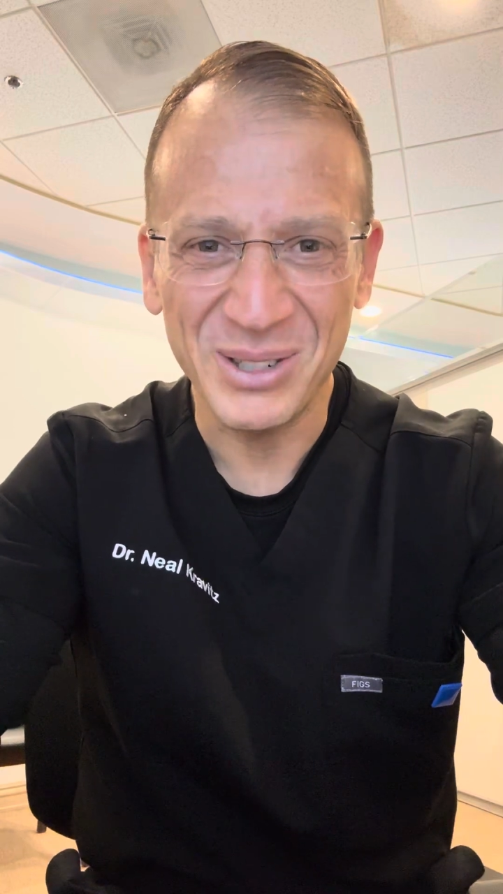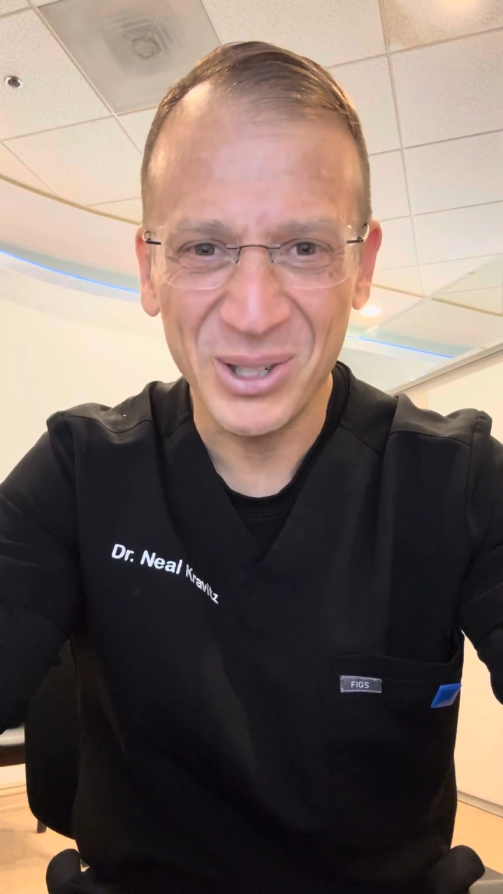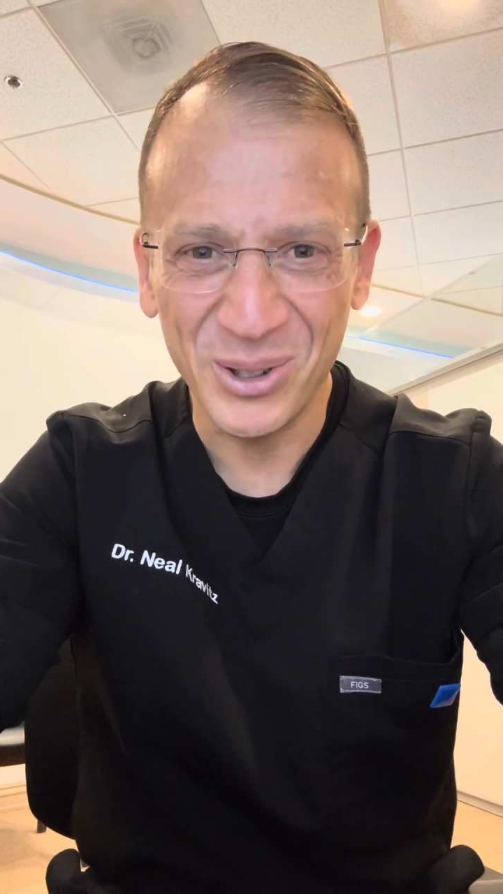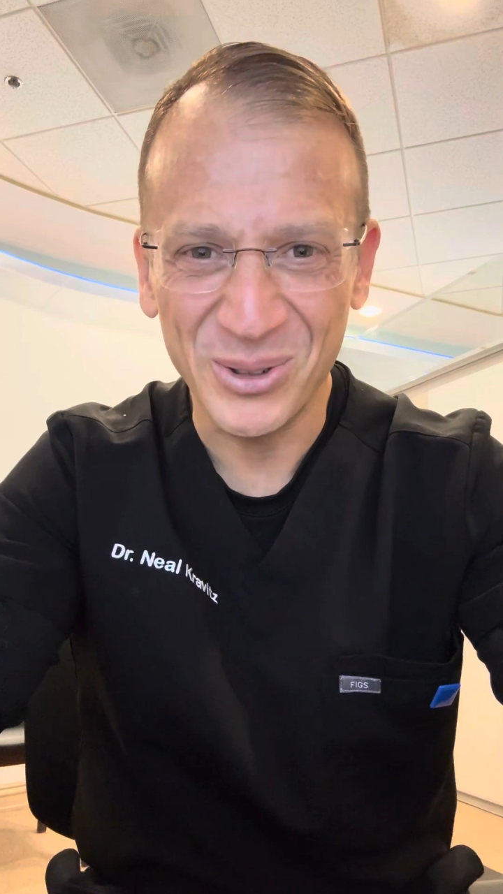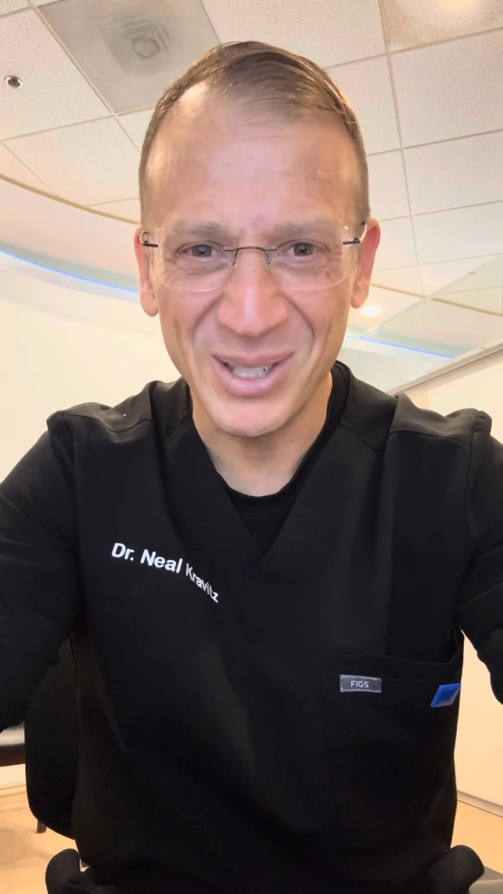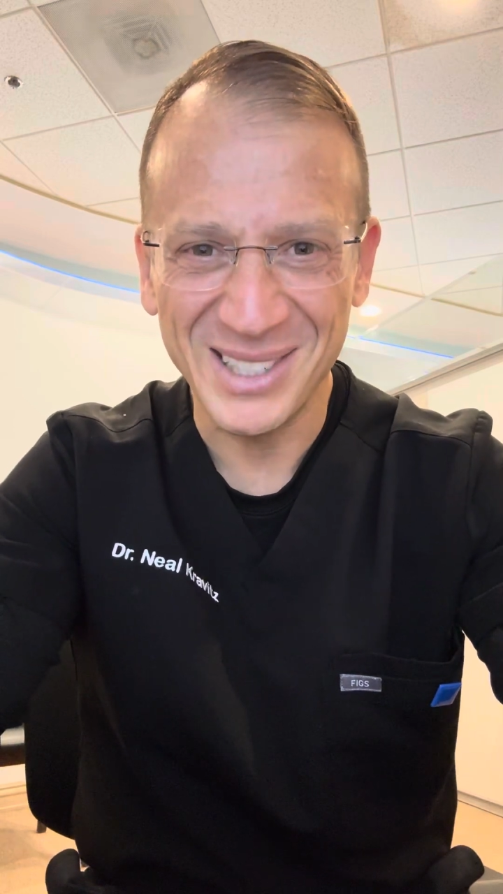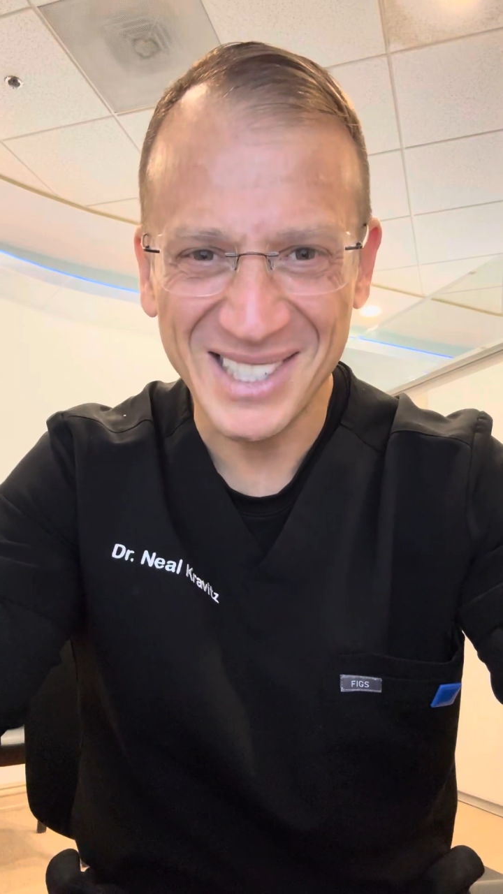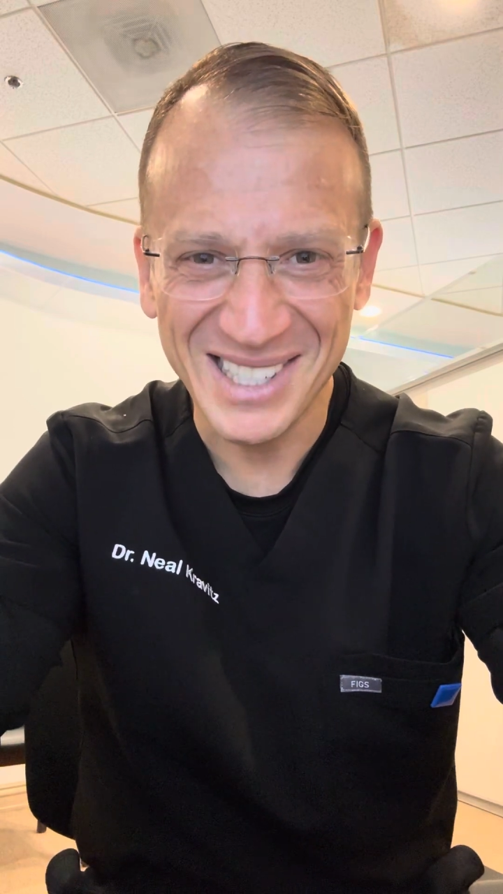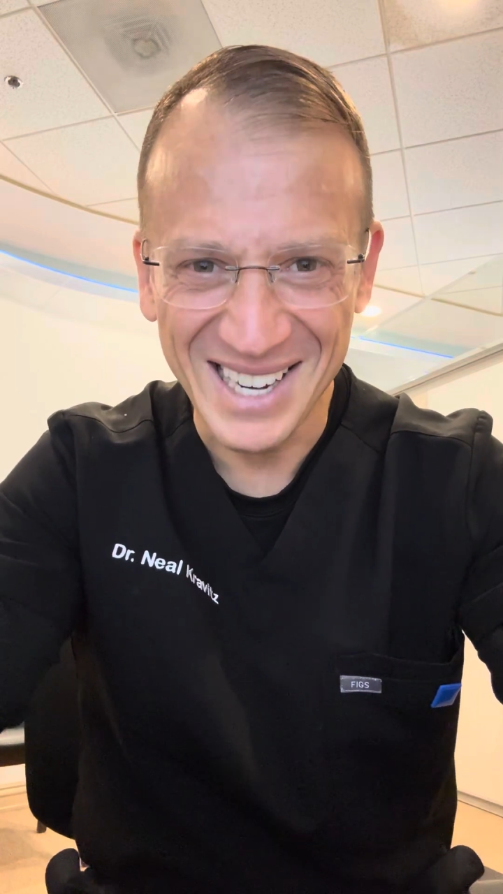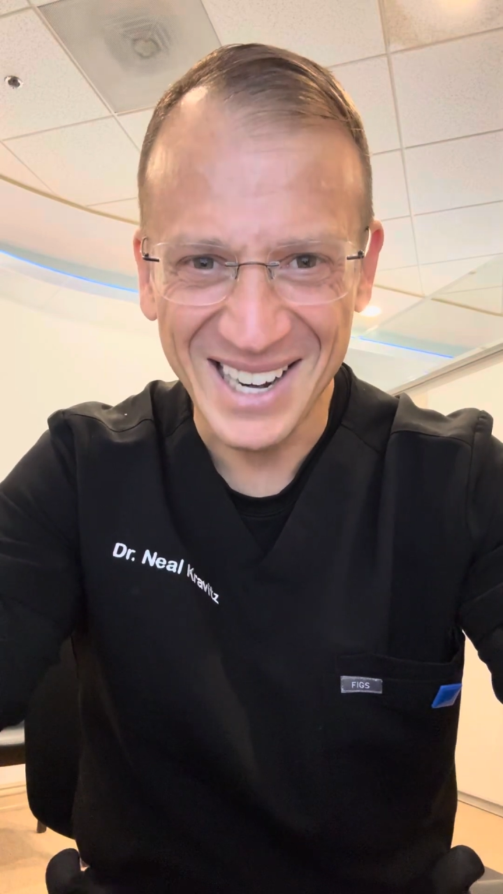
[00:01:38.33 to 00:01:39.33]
children
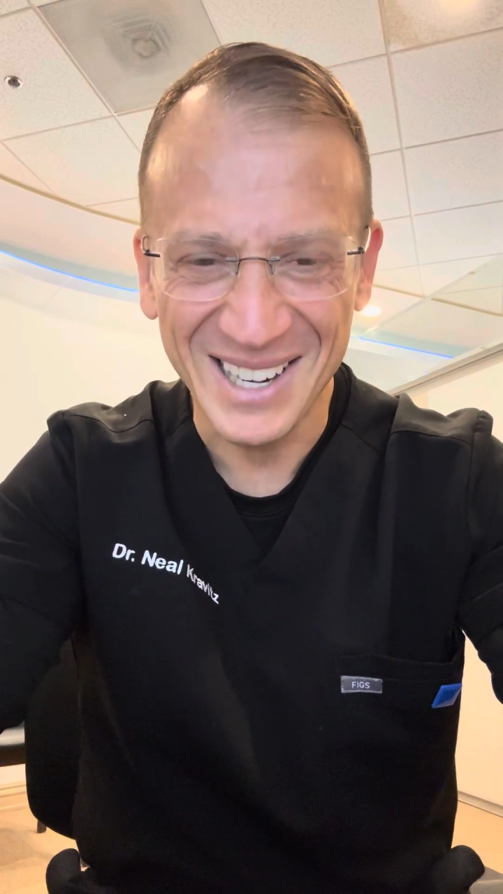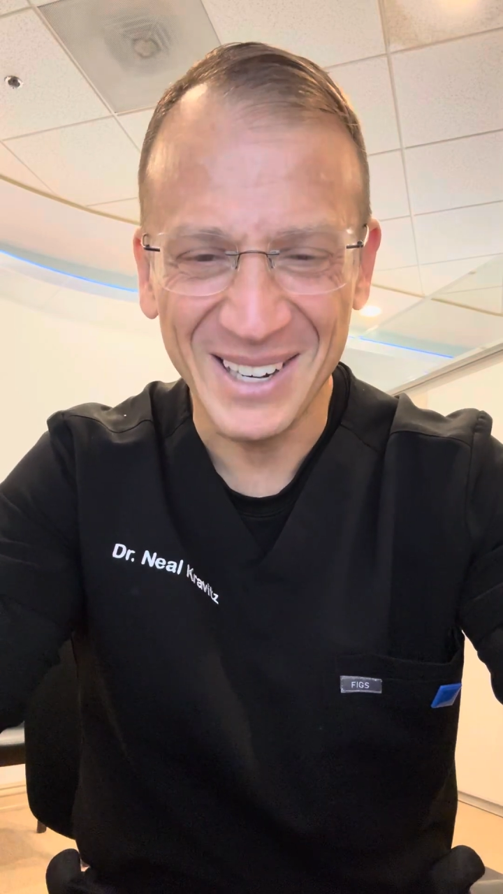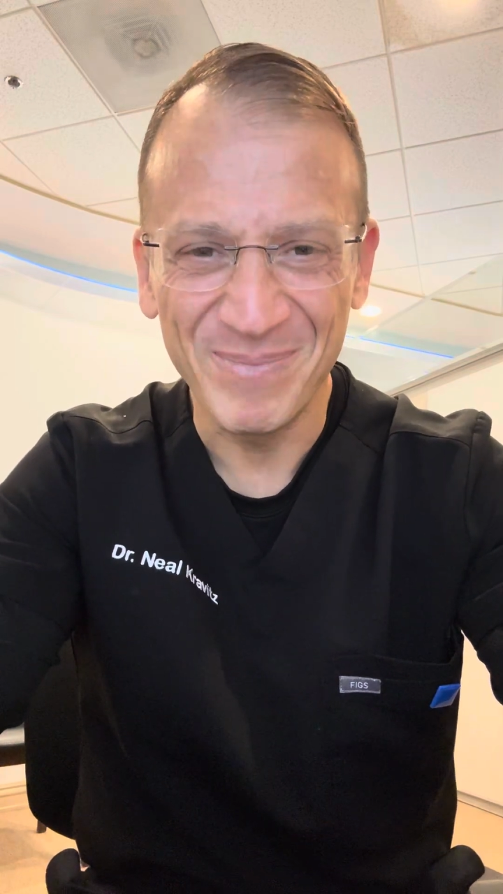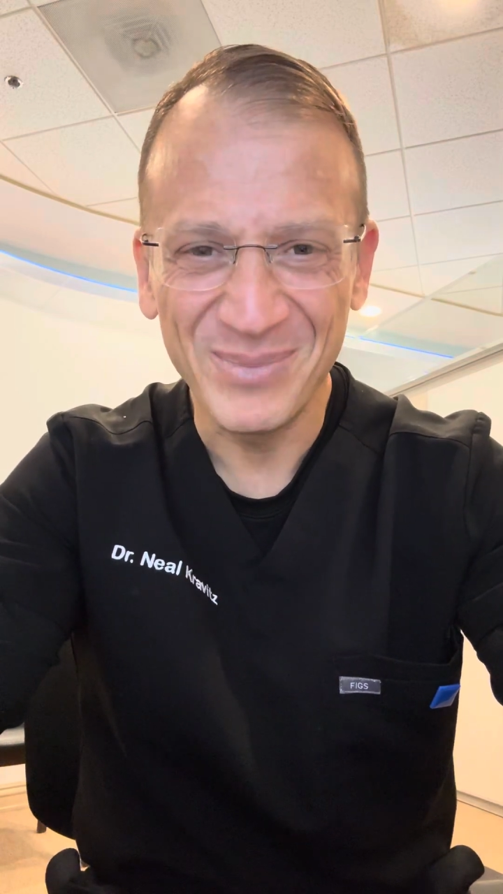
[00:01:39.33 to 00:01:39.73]
sedated